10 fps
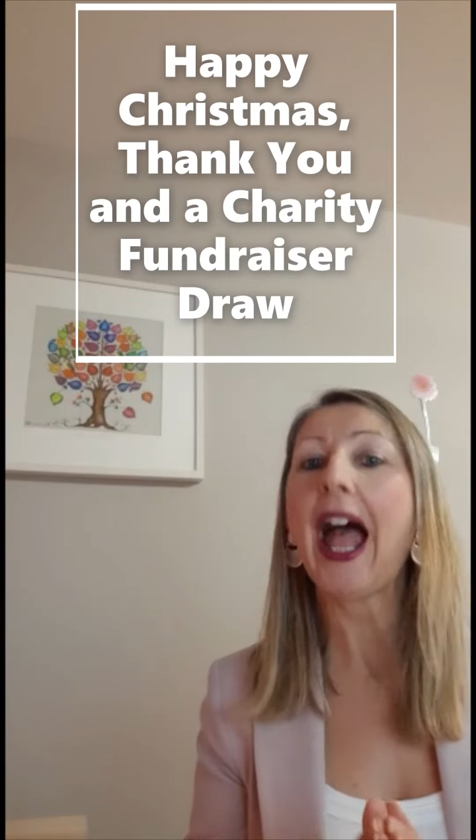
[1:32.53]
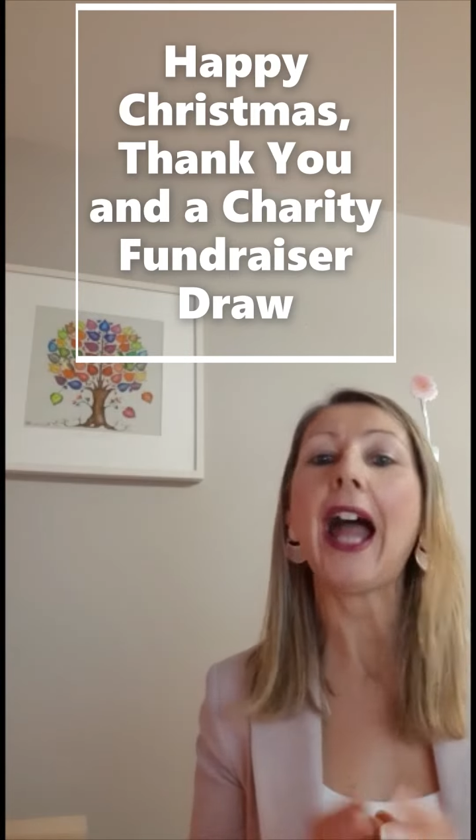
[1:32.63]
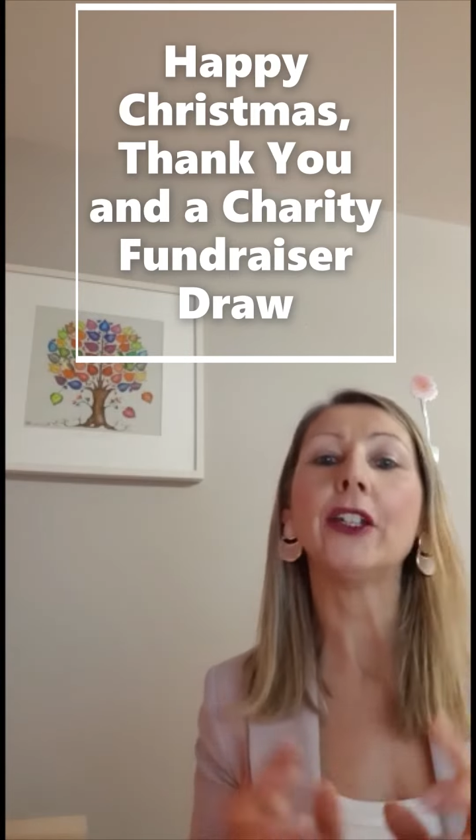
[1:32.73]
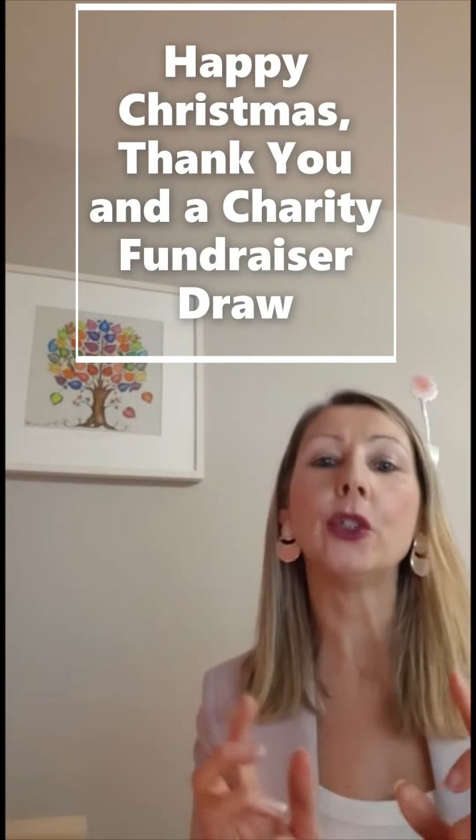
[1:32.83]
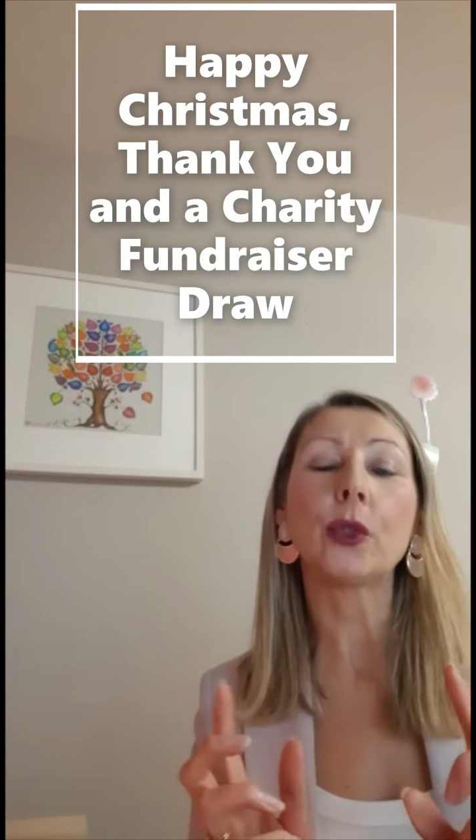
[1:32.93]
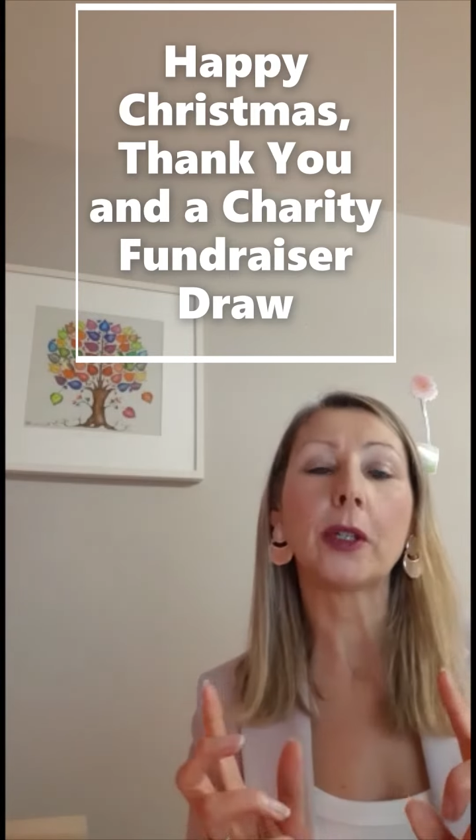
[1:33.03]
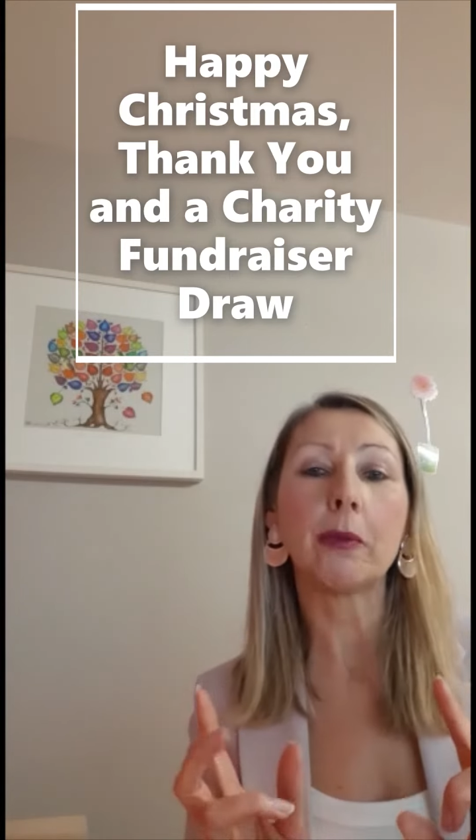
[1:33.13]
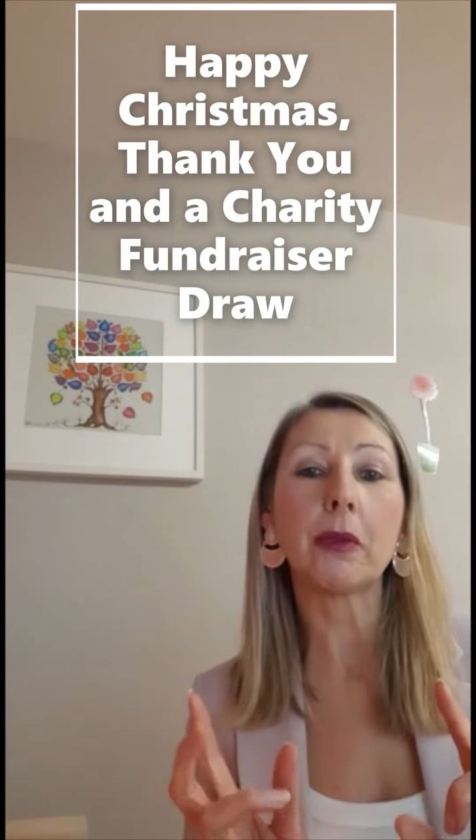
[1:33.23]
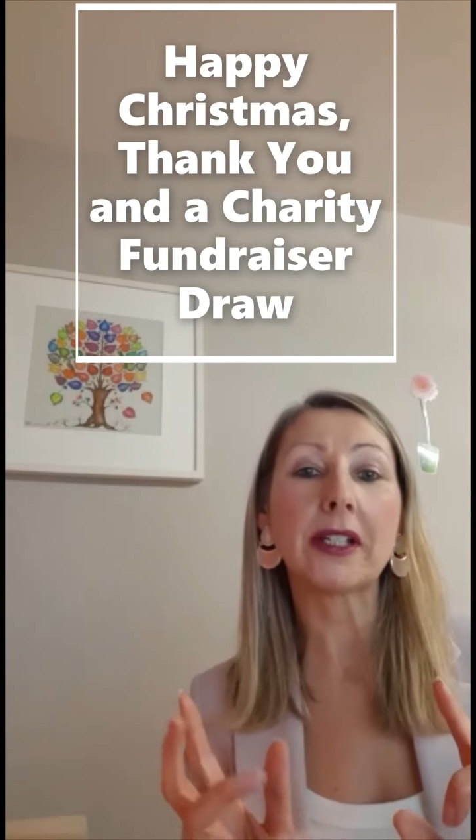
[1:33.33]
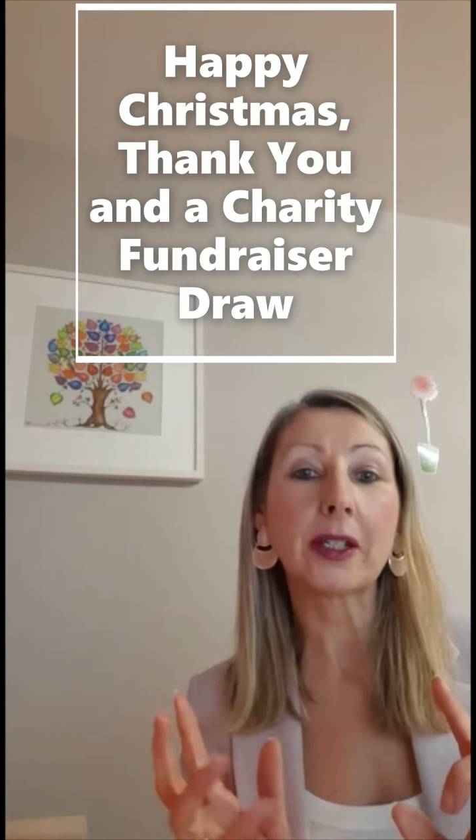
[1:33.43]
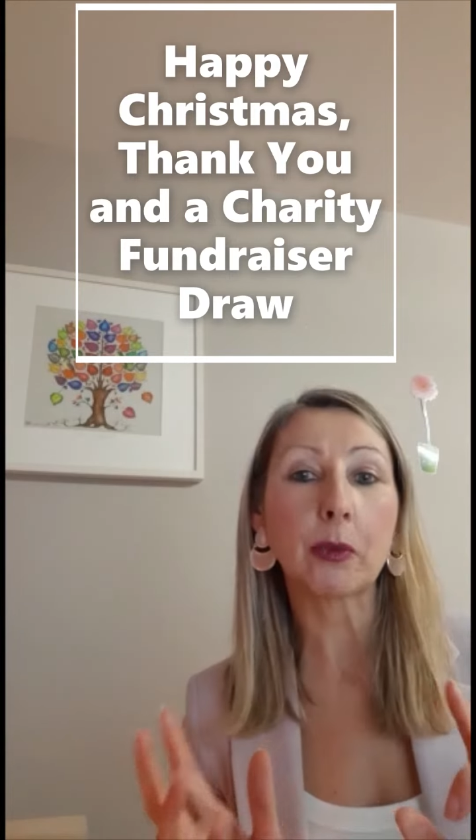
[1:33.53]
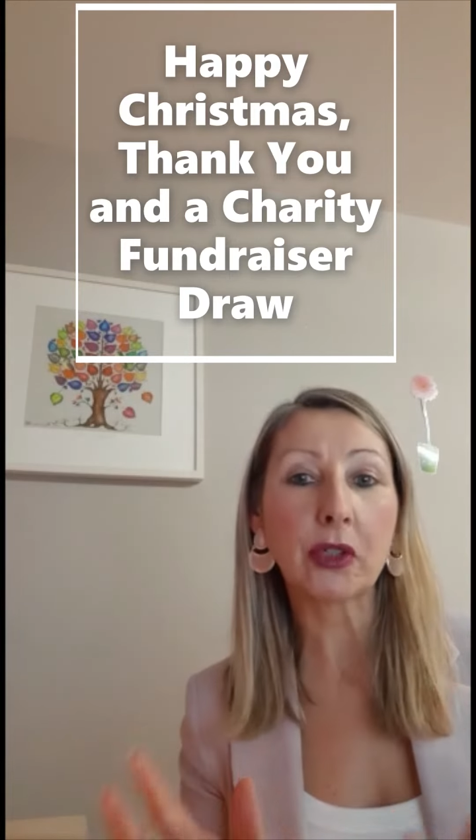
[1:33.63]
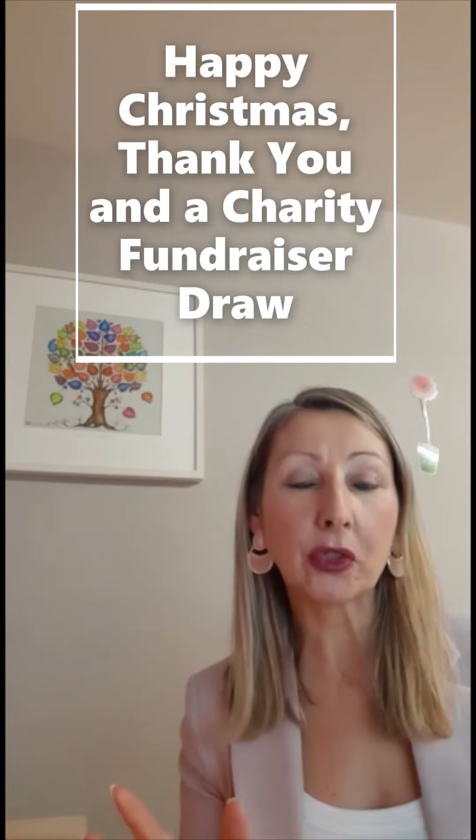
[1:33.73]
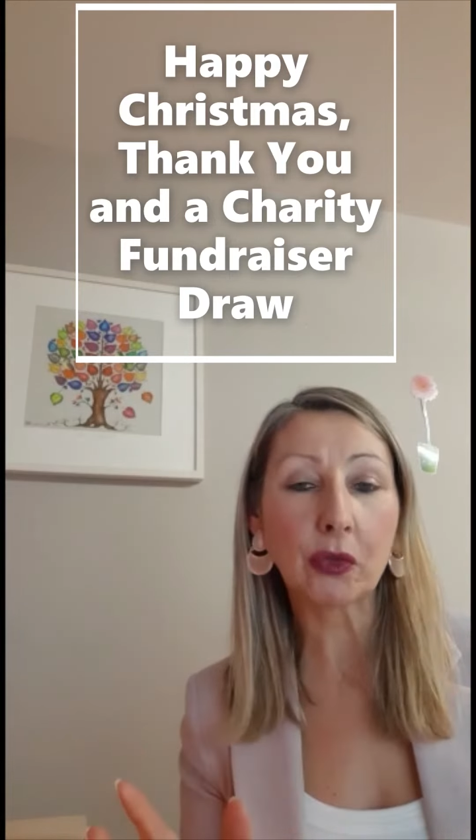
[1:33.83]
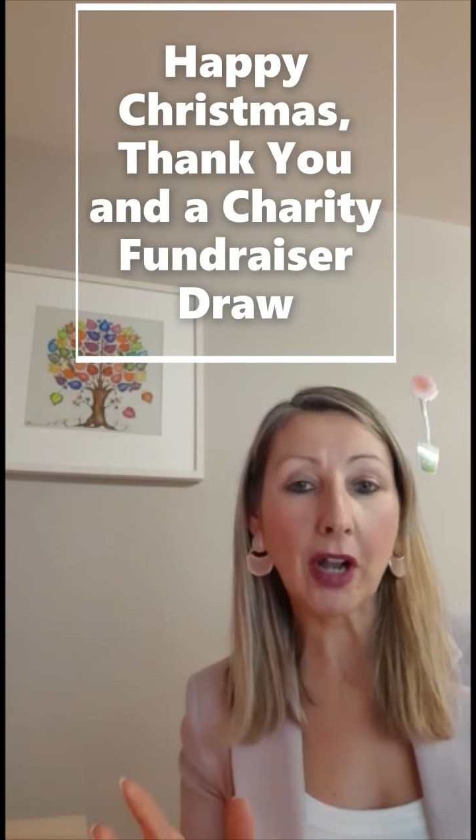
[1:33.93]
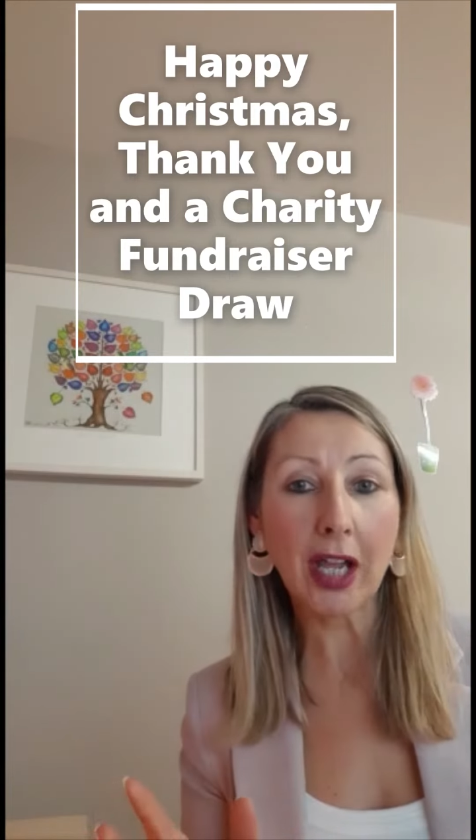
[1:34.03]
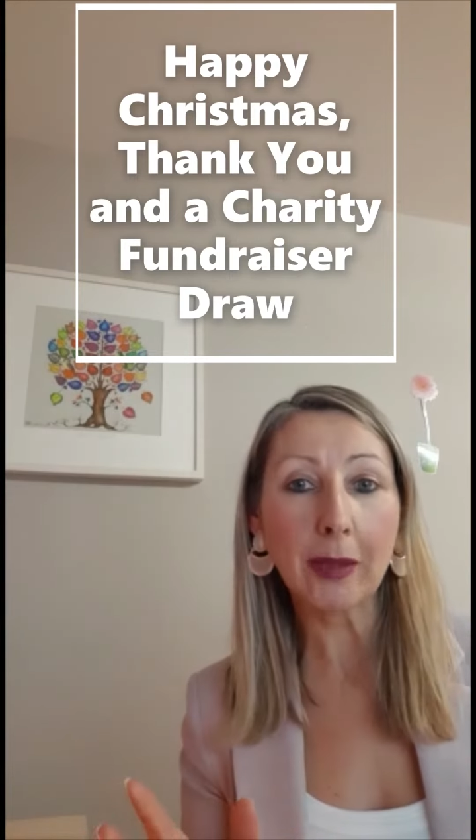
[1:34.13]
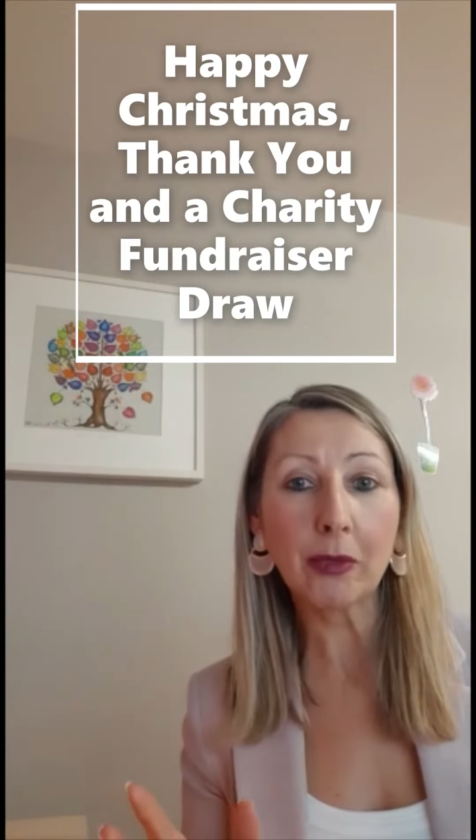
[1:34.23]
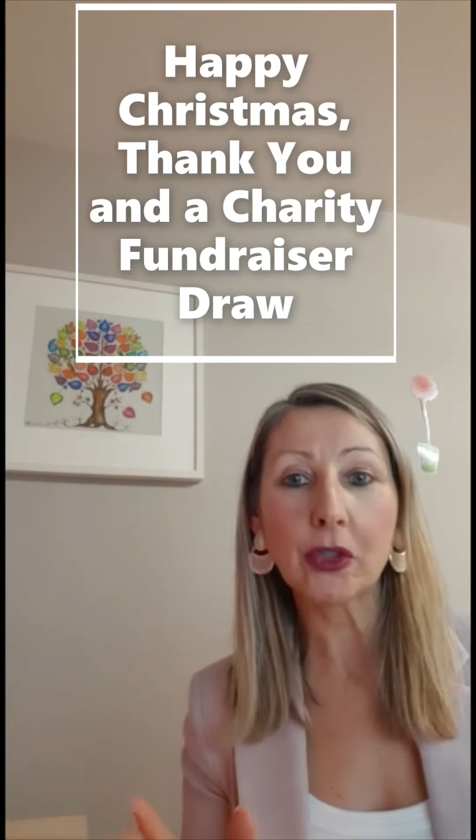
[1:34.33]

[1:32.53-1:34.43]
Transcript: And you can subscribe